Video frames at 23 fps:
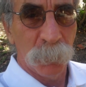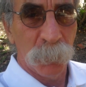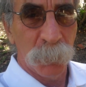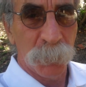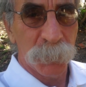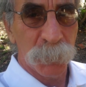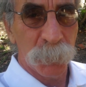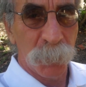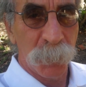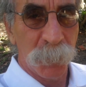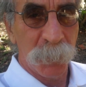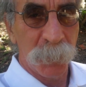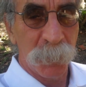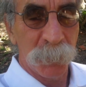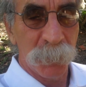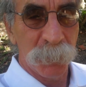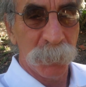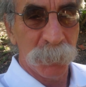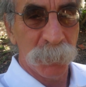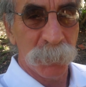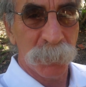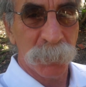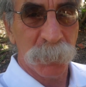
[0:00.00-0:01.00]
which
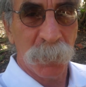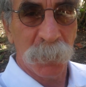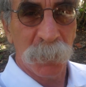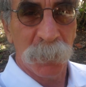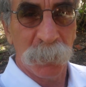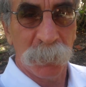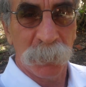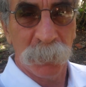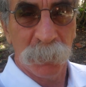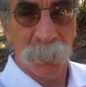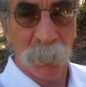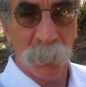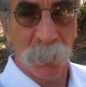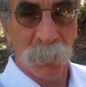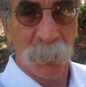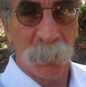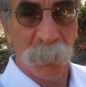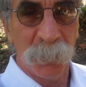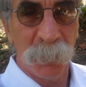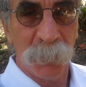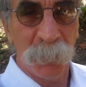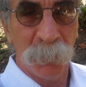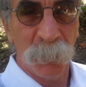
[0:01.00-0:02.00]
means
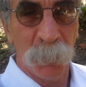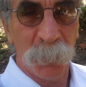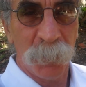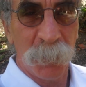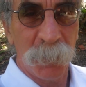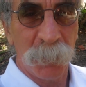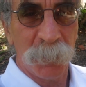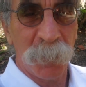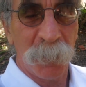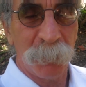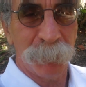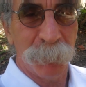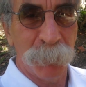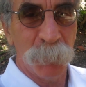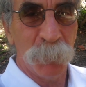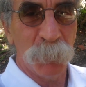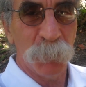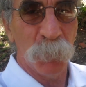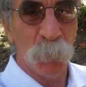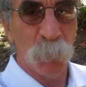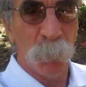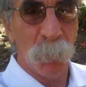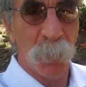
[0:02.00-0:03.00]
that you don't want to eat that
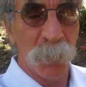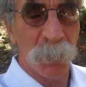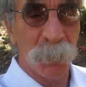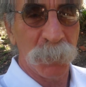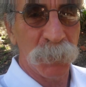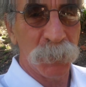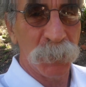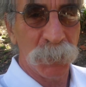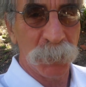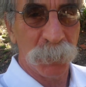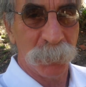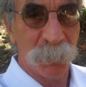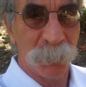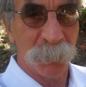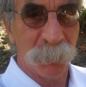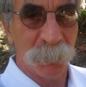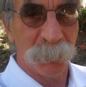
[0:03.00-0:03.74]
food too much.